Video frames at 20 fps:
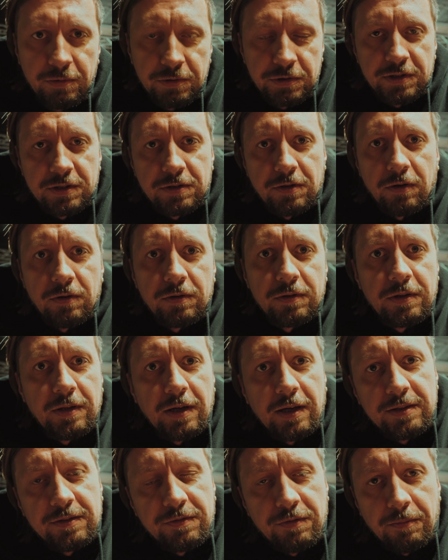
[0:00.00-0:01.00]
which is called
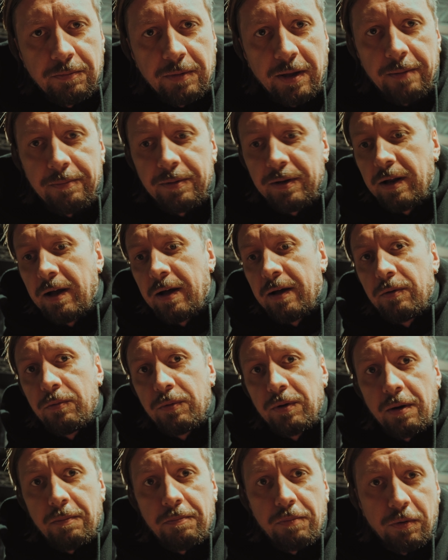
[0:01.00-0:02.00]
Ties from Nebula, and
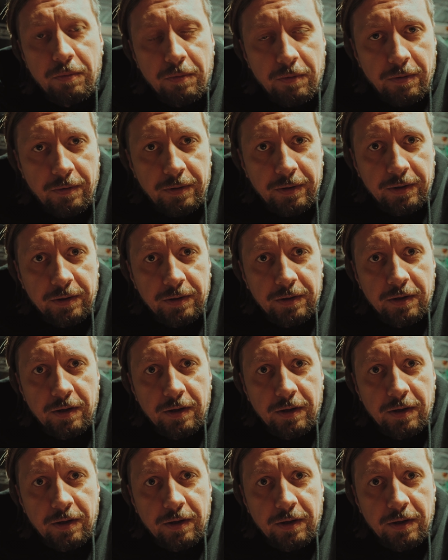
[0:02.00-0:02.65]
we are promoting